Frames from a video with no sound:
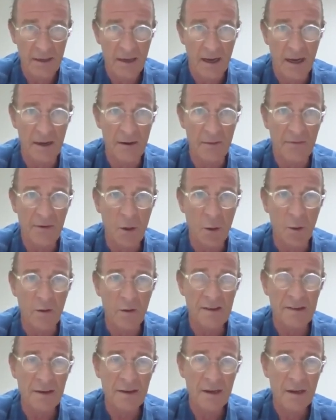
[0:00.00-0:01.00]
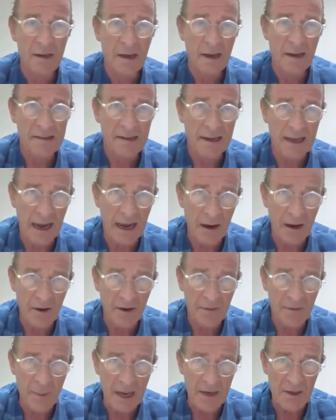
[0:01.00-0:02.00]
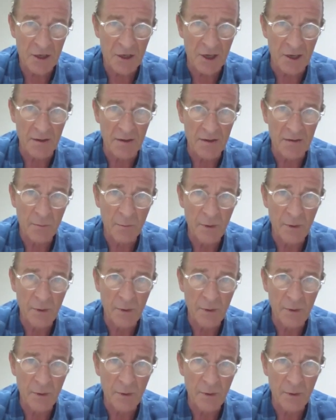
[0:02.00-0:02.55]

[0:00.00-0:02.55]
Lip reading: And of course, as Gareth mentioned,